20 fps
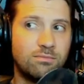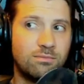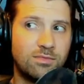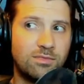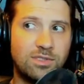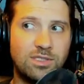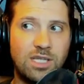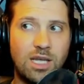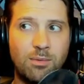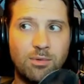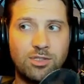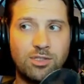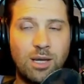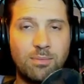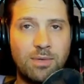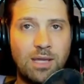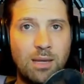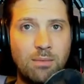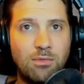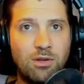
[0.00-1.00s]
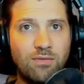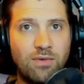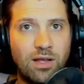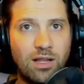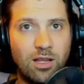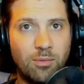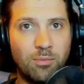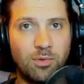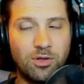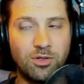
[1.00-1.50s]
tabletop game
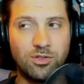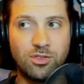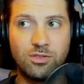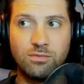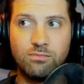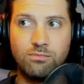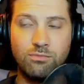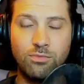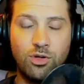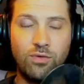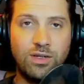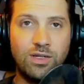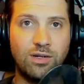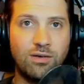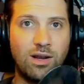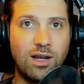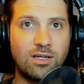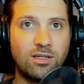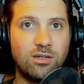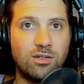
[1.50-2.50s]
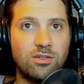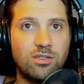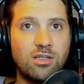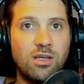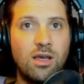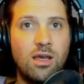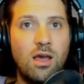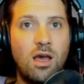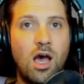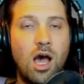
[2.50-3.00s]
developers, movie directors
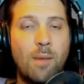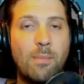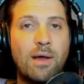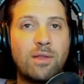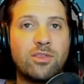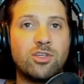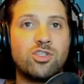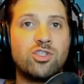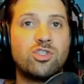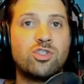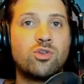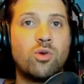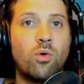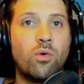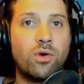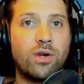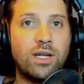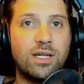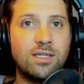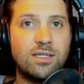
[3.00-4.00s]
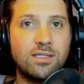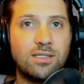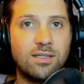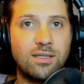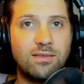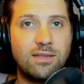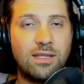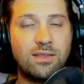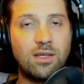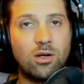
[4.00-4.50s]
about the stories
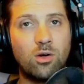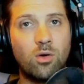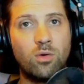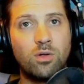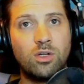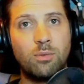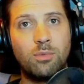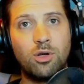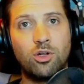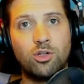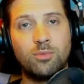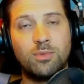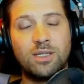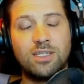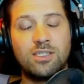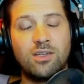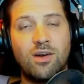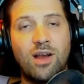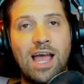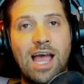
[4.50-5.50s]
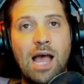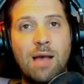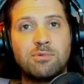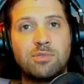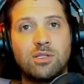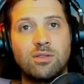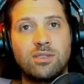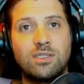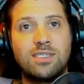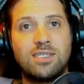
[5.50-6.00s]
that they're going to build because they're
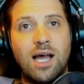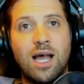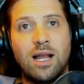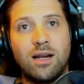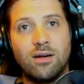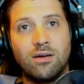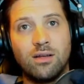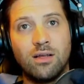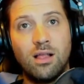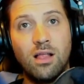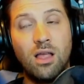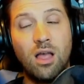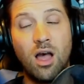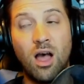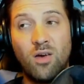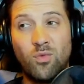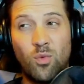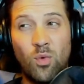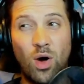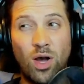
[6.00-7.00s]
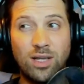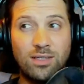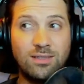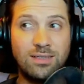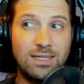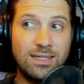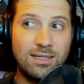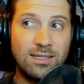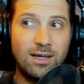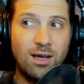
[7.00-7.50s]
absolutely tired of what
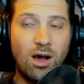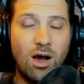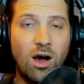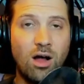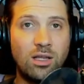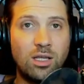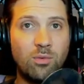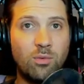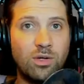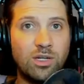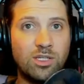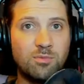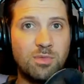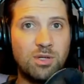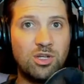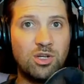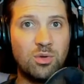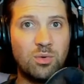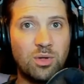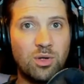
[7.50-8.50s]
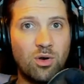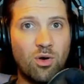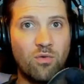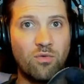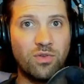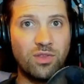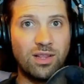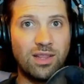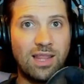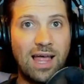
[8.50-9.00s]
Hollywood has been doing
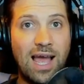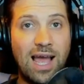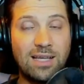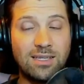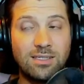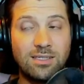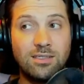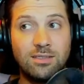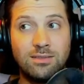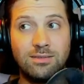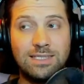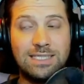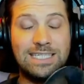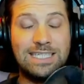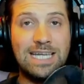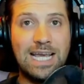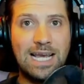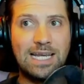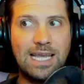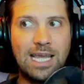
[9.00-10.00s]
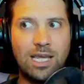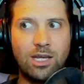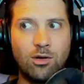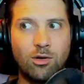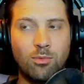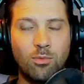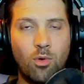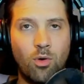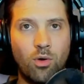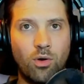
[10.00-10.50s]
over the last decade
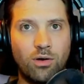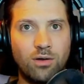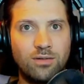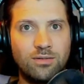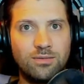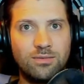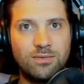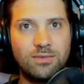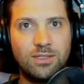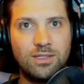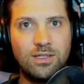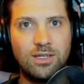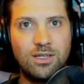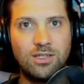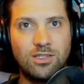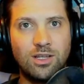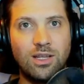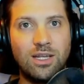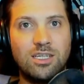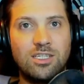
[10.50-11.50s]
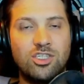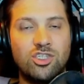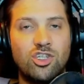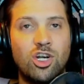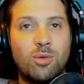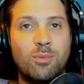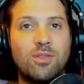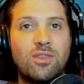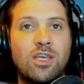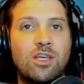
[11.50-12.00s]
or more. So, ladies and
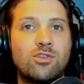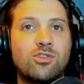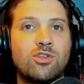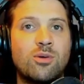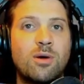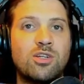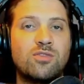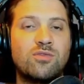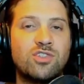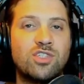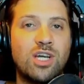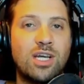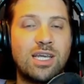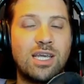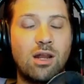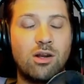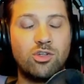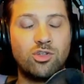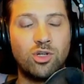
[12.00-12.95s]
gentlemen, thank you so much for checking out A Drink